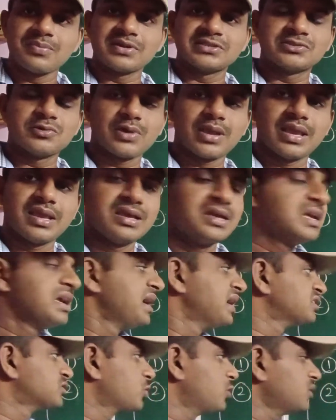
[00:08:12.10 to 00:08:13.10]
Okay,
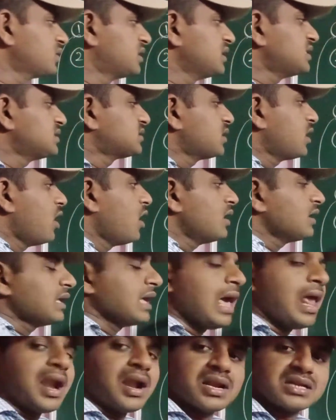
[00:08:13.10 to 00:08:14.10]
so this
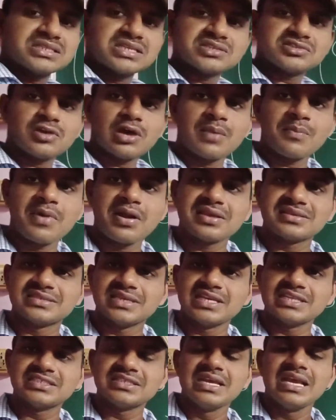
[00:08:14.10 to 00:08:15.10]
non-characteristics harmonics
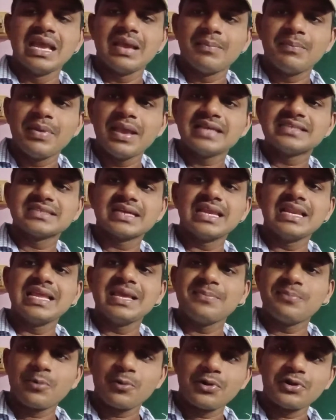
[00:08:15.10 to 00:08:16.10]
is
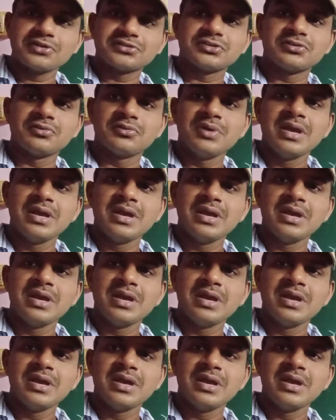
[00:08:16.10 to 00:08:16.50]
basically produced